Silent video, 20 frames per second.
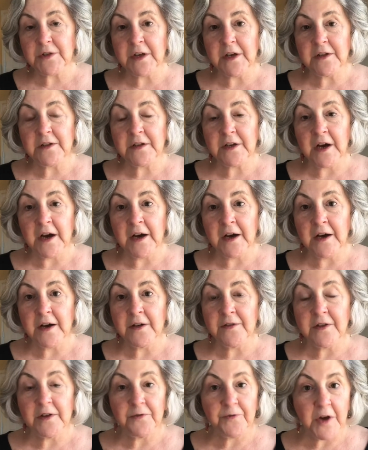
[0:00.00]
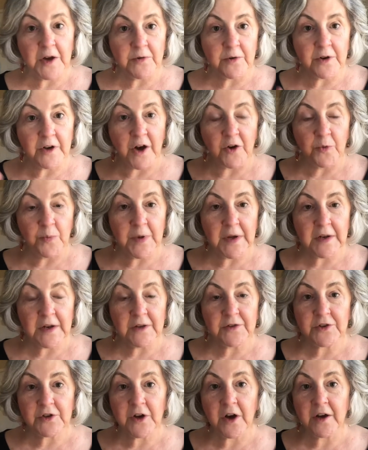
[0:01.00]
that uh, the federal government
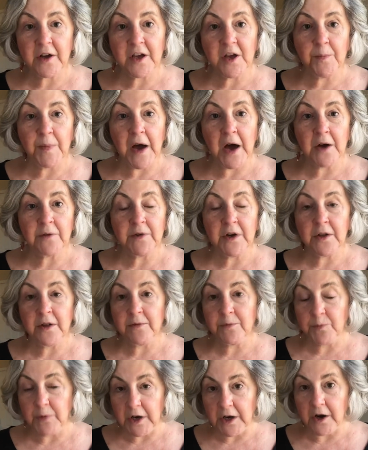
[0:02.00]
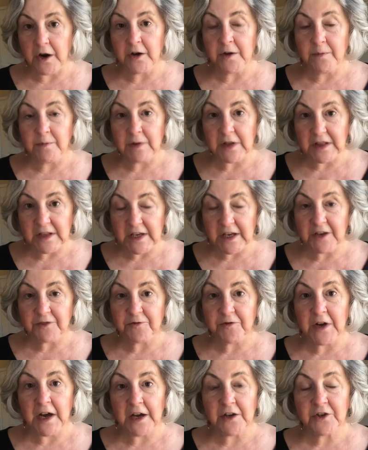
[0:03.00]
is talking about re regarding
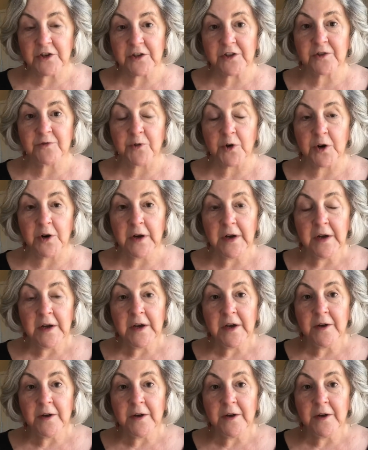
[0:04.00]
relief, not just for